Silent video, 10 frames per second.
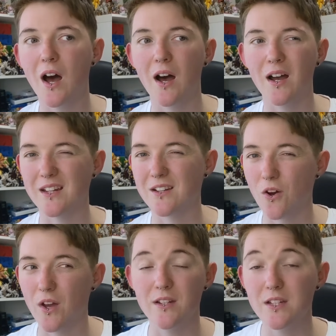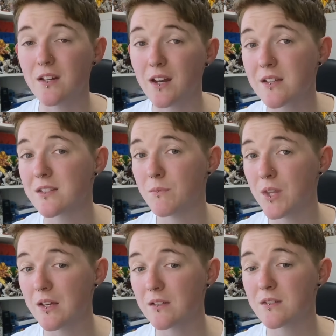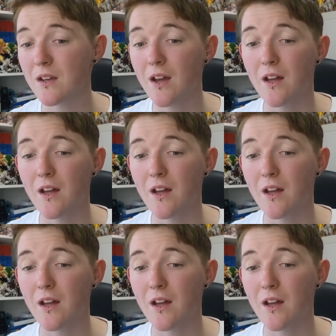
Uh, it it did announce some things.